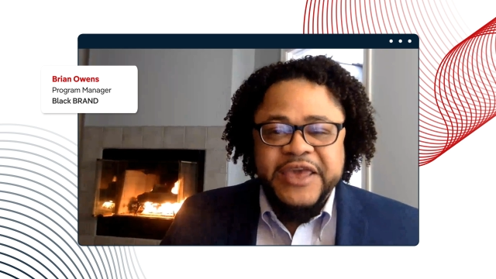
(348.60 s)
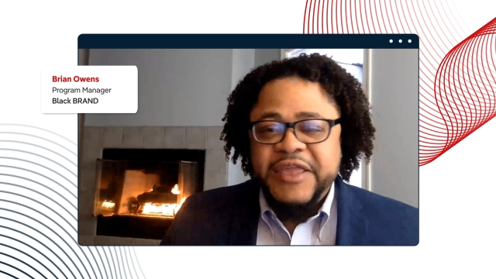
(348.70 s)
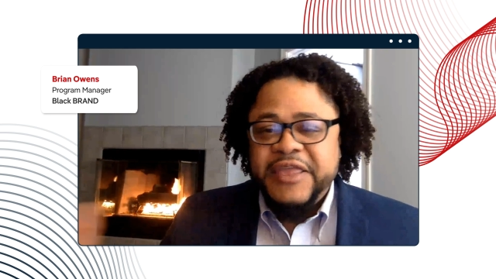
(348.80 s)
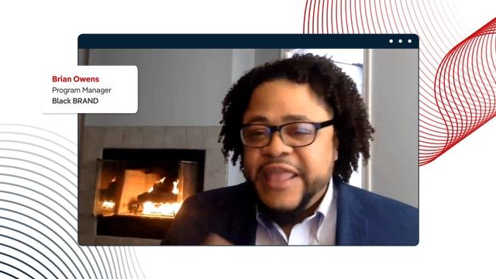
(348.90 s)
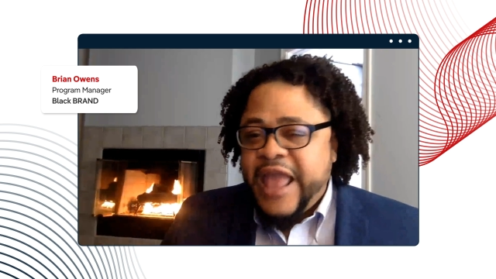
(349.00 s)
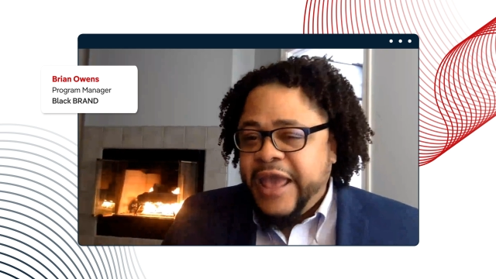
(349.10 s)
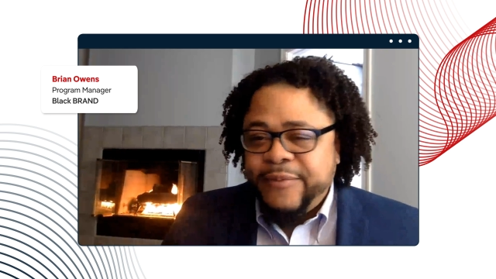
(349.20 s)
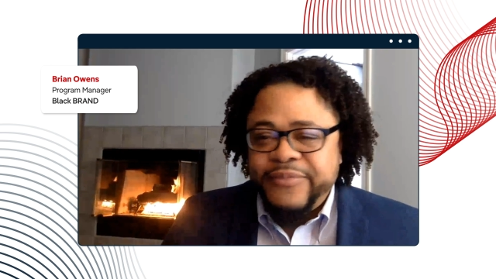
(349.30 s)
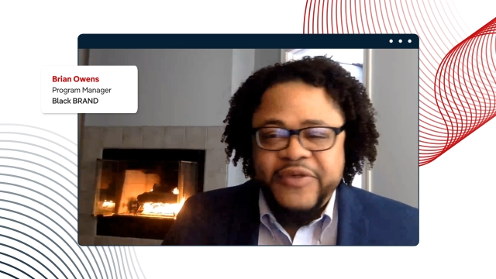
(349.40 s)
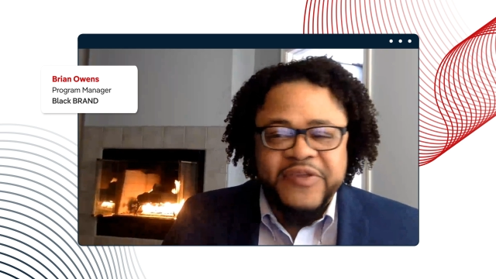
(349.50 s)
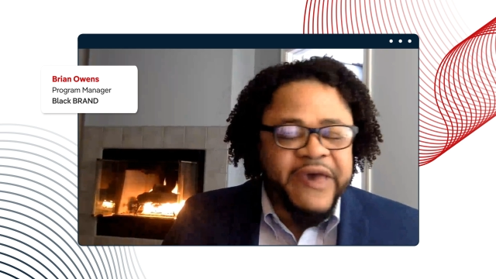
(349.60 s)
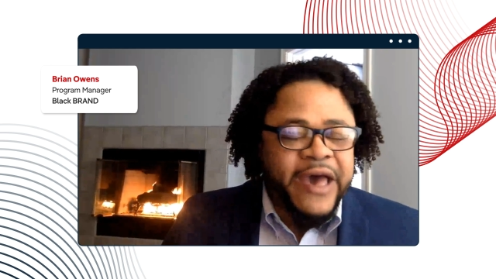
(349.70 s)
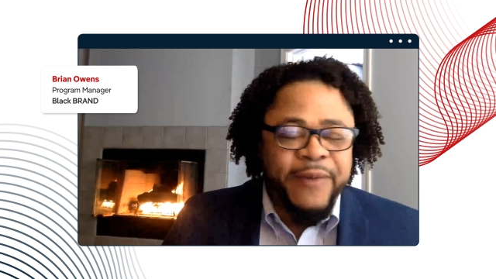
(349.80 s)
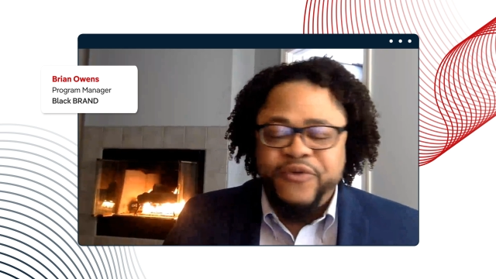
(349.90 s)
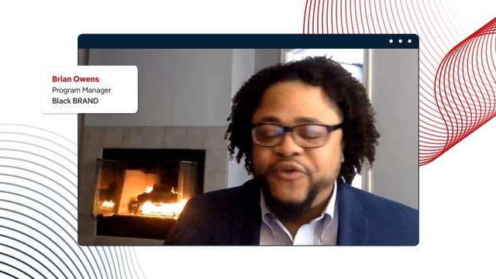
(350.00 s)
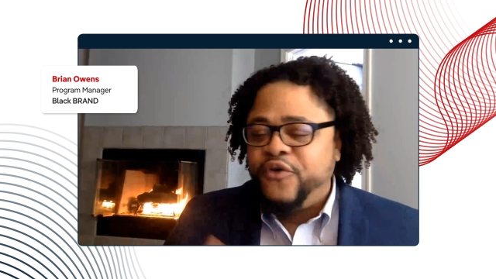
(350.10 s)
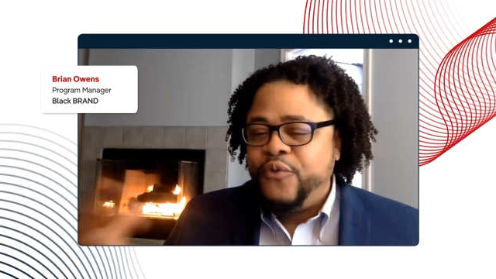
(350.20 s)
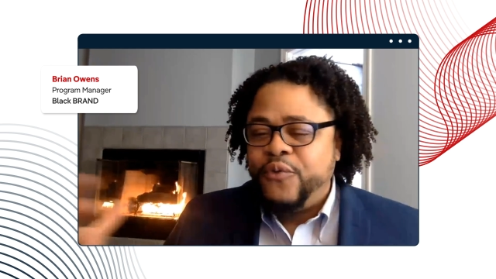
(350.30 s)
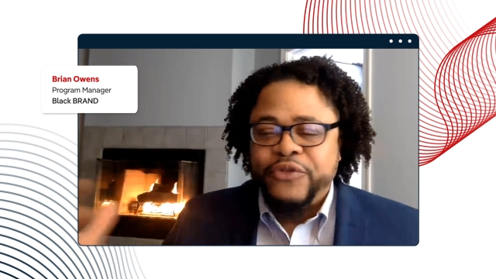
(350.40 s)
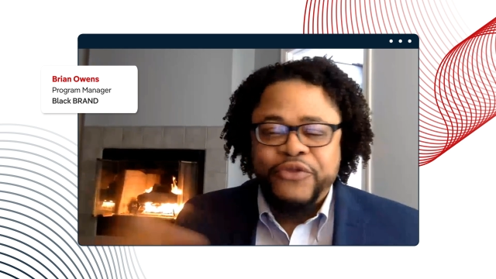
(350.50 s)
could name the top
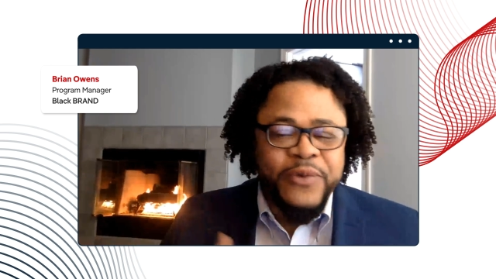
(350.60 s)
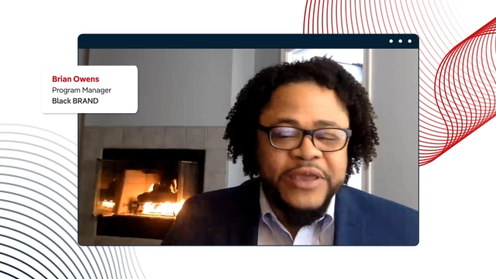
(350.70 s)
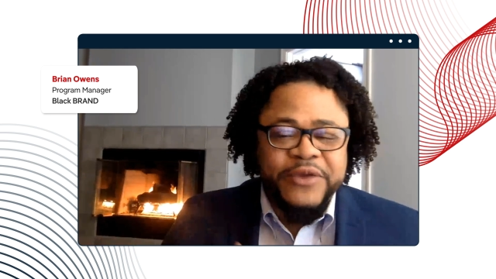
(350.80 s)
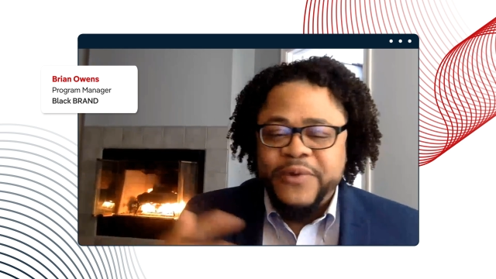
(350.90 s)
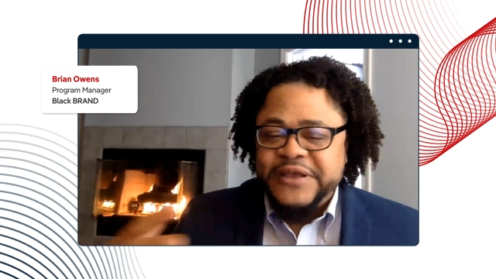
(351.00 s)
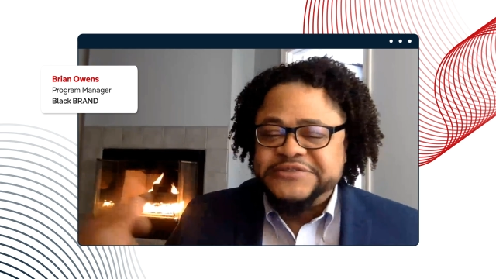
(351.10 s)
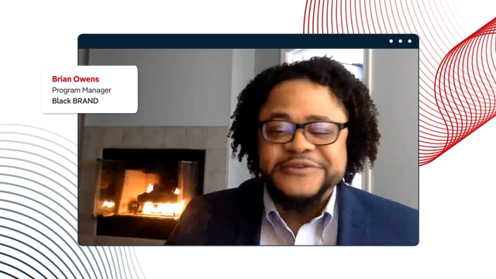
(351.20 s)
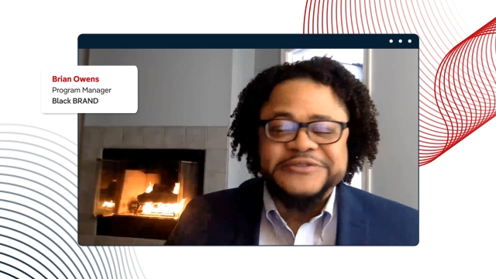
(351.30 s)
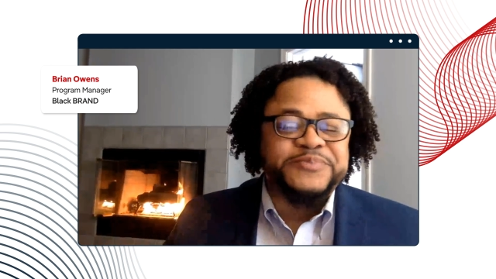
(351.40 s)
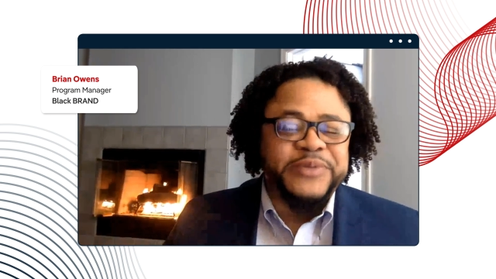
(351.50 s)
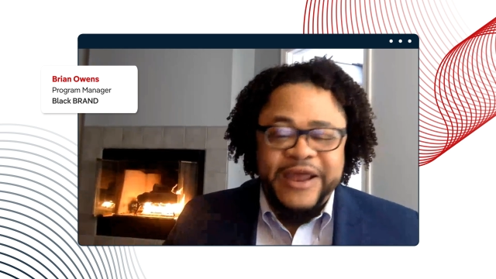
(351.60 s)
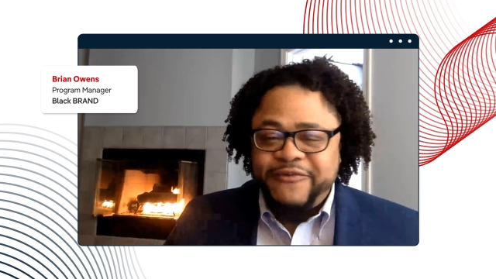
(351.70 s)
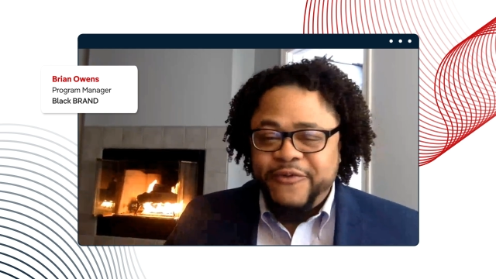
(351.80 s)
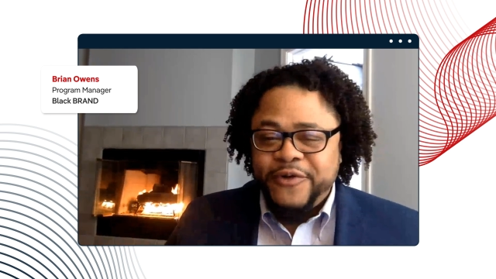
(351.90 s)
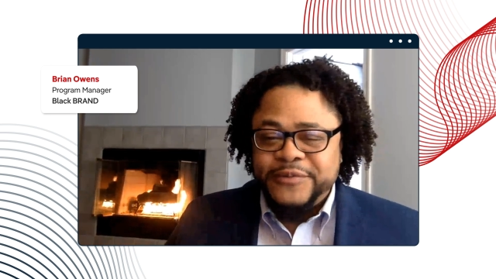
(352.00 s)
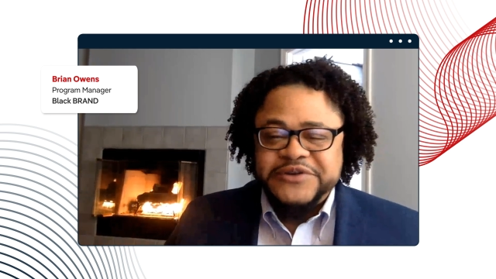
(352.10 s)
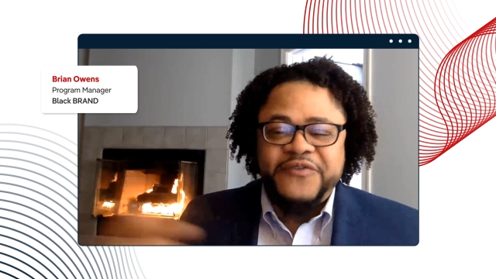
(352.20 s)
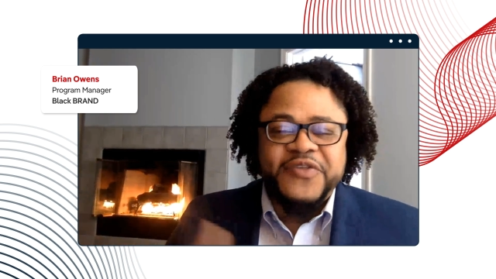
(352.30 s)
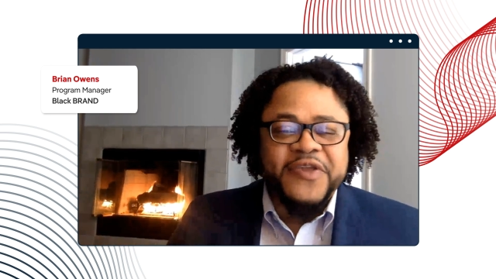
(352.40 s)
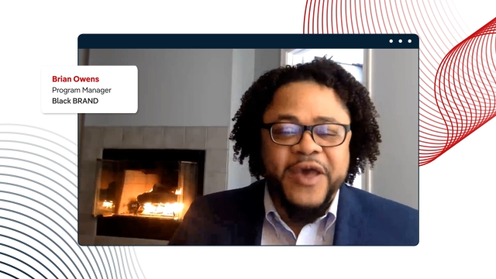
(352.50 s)
two or three research platforms
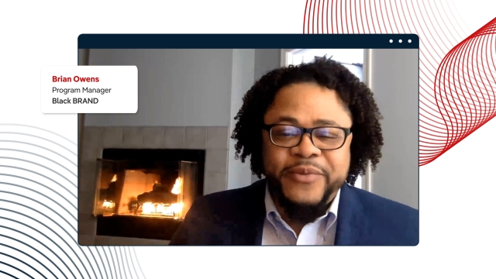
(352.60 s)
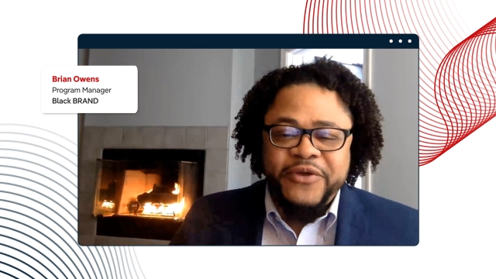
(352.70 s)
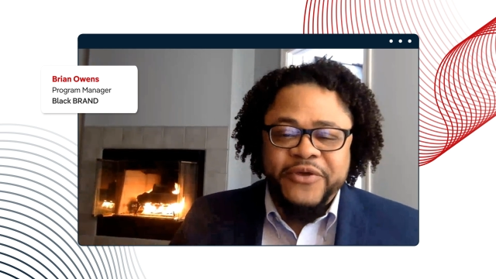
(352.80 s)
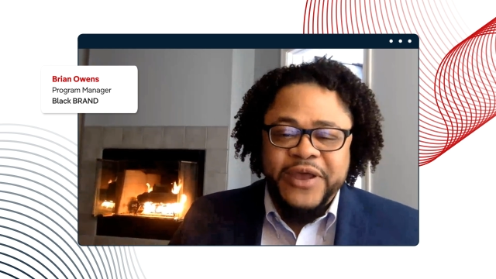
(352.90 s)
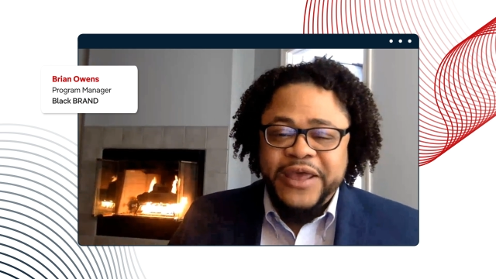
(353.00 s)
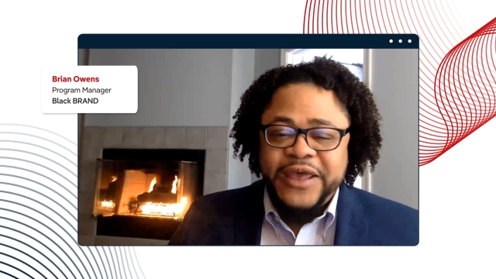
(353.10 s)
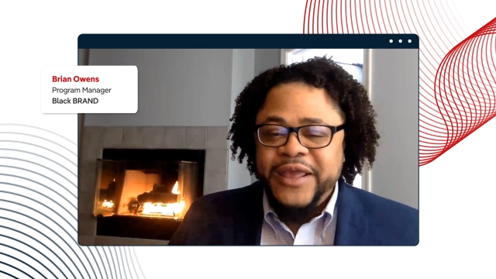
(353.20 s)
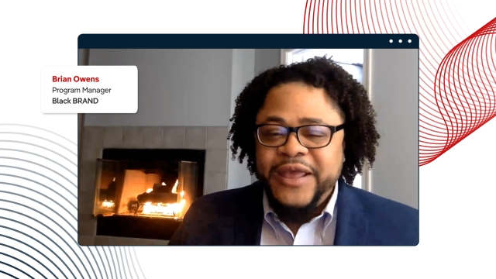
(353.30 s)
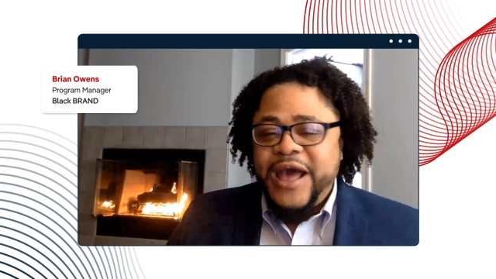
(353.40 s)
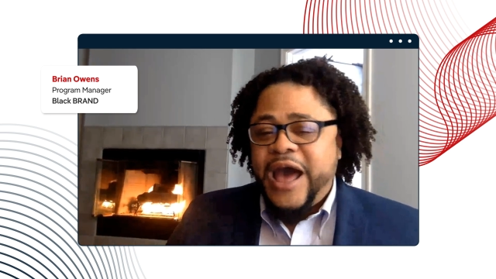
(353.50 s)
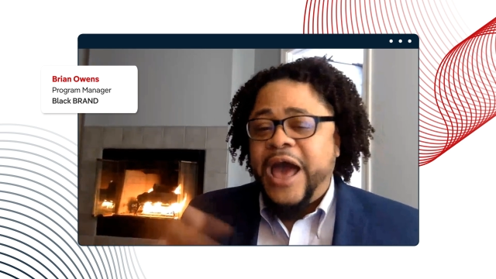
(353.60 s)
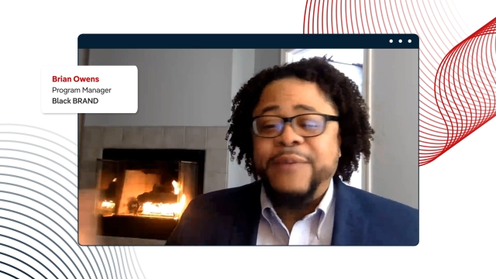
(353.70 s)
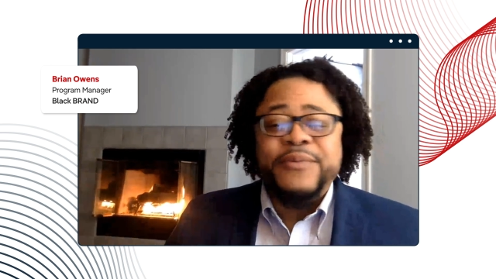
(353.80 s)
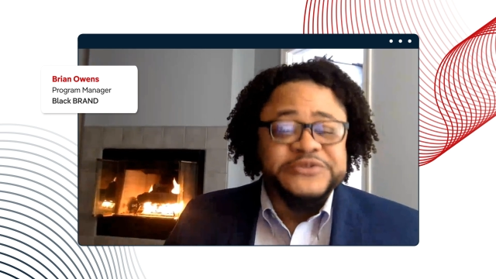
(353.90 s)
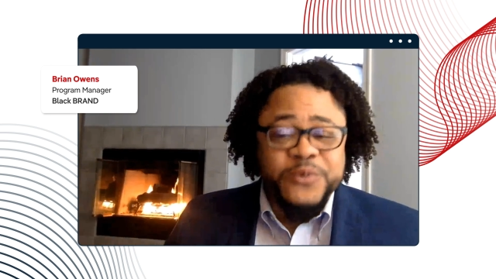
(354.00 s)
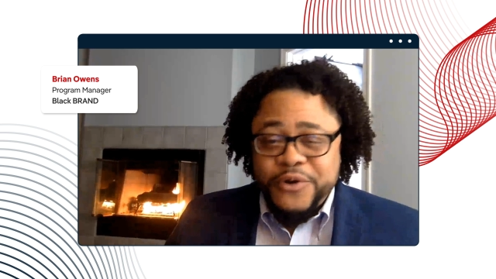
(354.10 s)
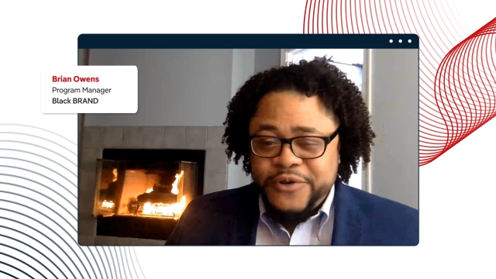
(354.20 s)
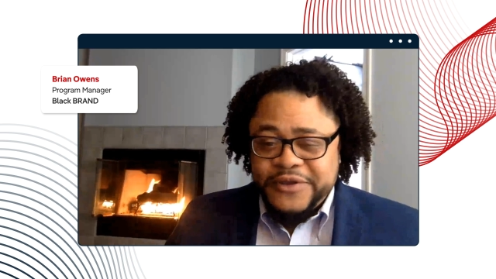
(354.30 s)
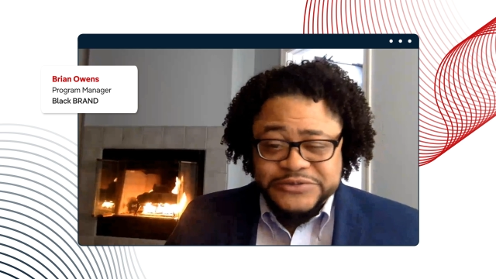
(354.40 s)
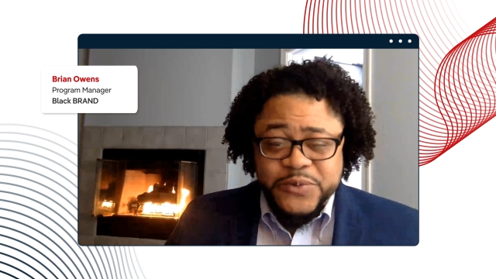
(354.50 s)
off the top of their head.
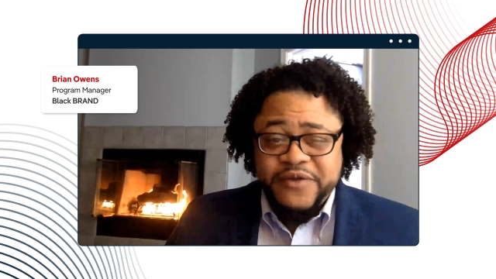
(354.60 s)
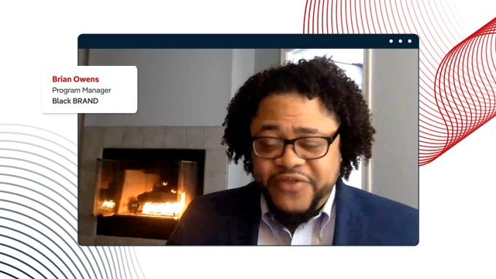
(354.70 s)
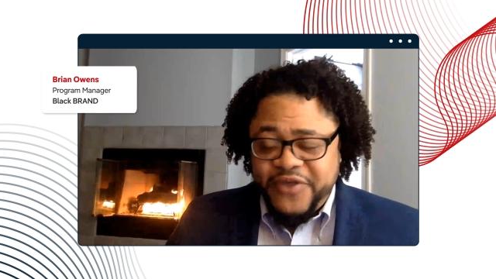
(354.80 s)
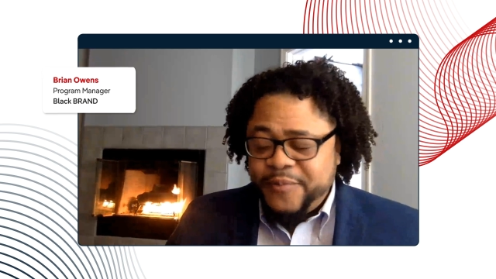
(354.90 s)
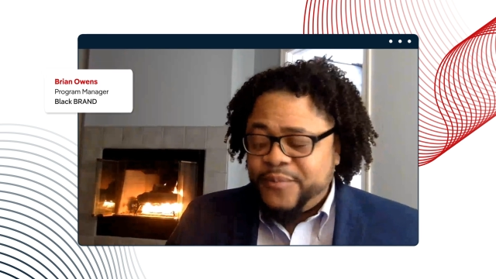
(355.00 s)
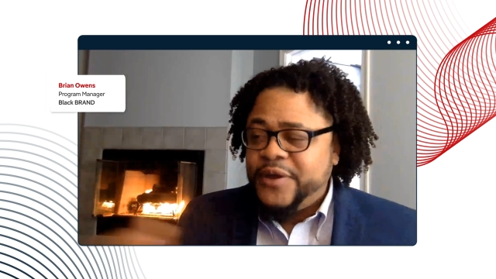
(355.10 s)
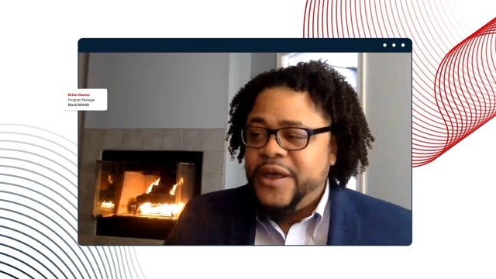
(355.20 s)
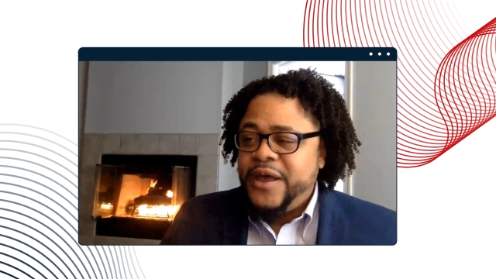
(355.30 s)
IBISWorld is one of them.